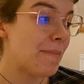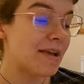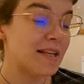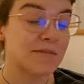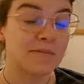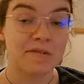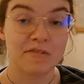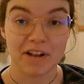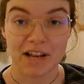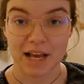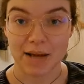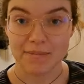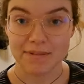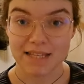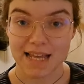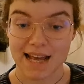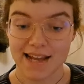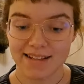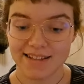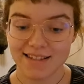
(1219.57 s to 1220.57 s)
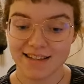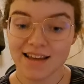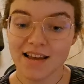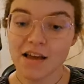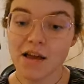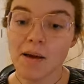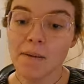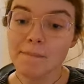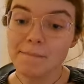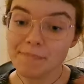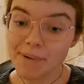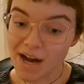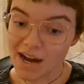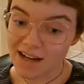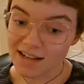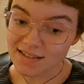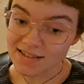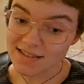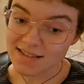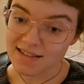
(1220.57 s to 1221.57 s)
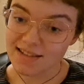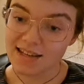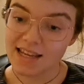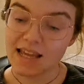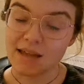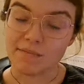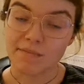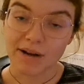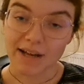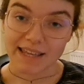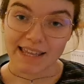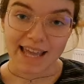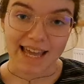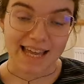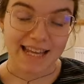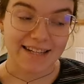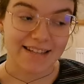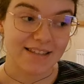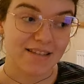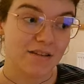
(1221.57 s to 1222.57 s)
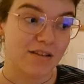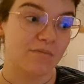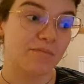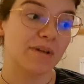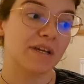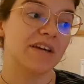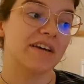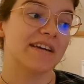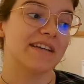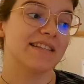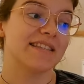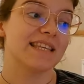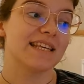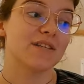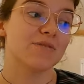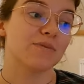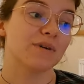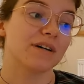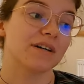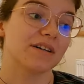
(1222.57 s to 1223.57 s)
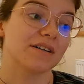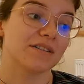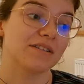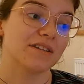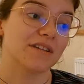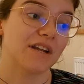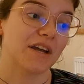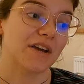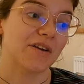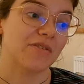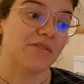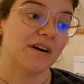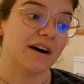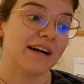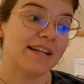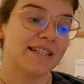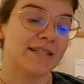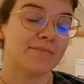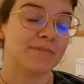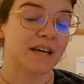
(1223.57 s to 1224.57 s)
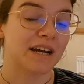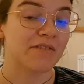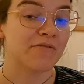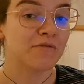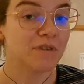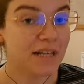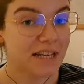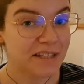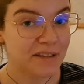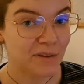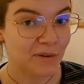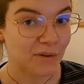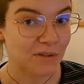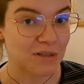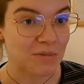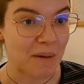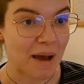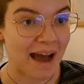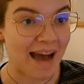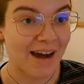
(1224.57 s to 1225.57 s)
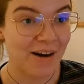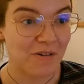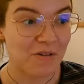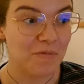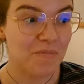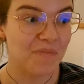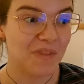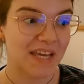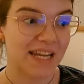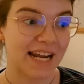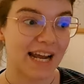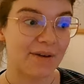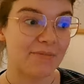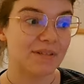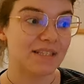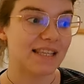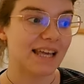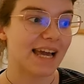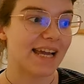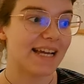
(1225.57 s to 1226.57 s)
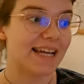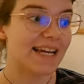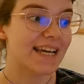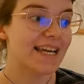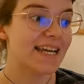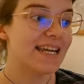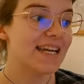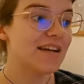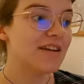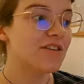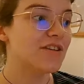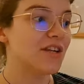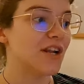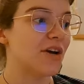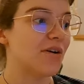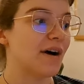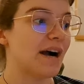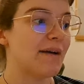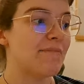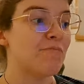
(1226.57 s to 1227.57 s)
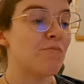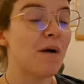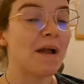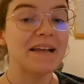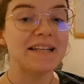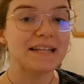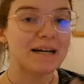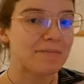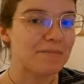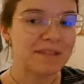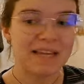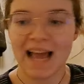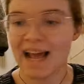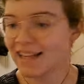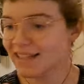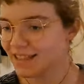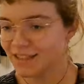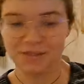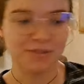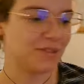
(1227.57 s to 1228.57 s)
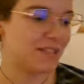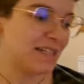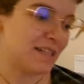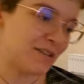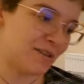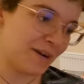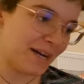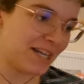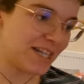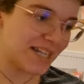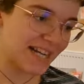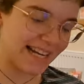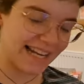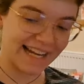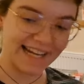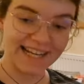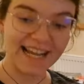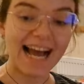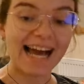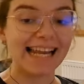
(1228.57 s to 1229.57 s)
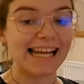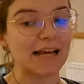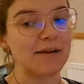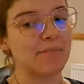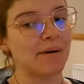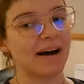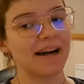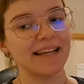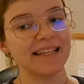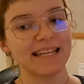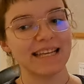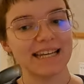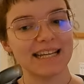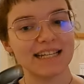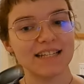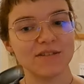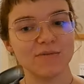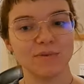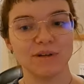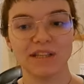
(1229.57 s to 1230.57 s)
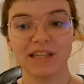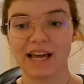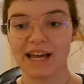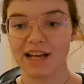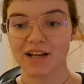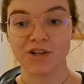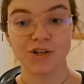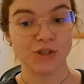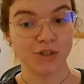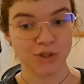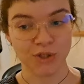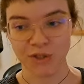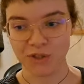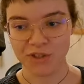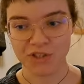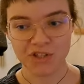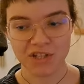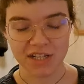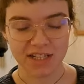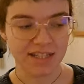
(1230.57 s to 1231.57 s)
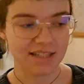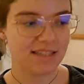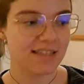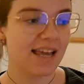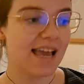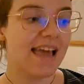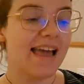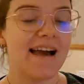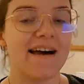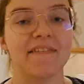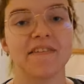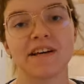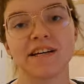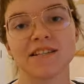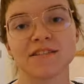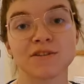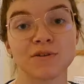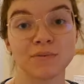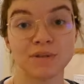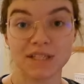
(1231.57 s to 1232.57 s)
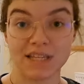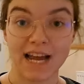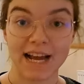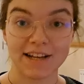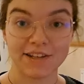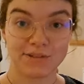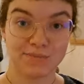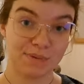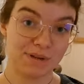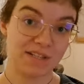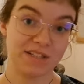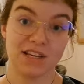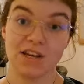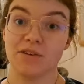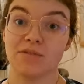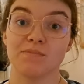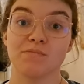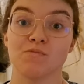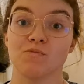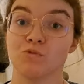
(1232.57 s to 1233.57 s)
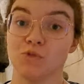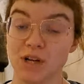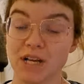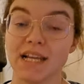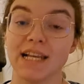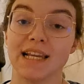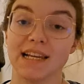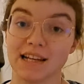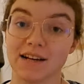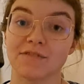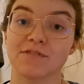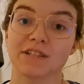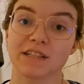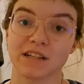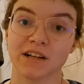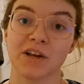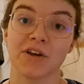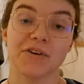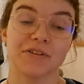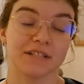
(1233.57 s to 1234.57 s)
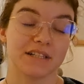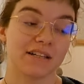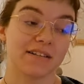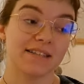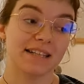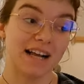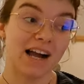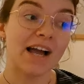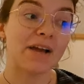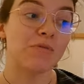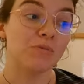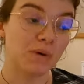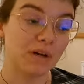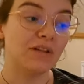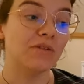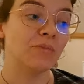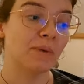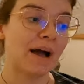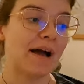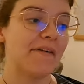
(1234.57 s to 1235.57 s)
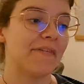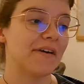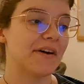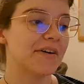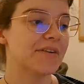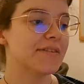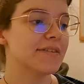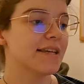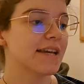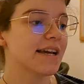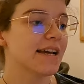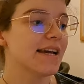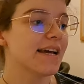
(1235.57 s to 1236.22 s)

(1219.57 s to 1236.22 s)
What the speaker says: makes me really upset, but in my case, because these were, you know, items that I really thought about, and I was like, you know, I weighed up the ethical situation, like, can I buy these with, like, good conscience? And the answer was yes, because I really loved the clothes, and I was like, I will wear those.